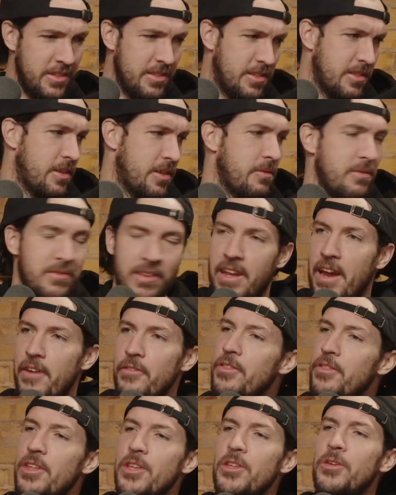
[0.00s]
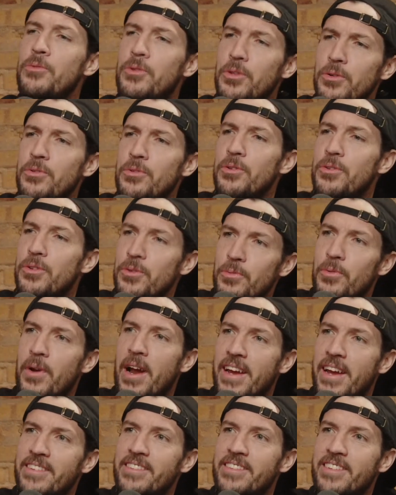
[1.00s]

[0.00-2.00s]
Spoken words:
This is everything you do right,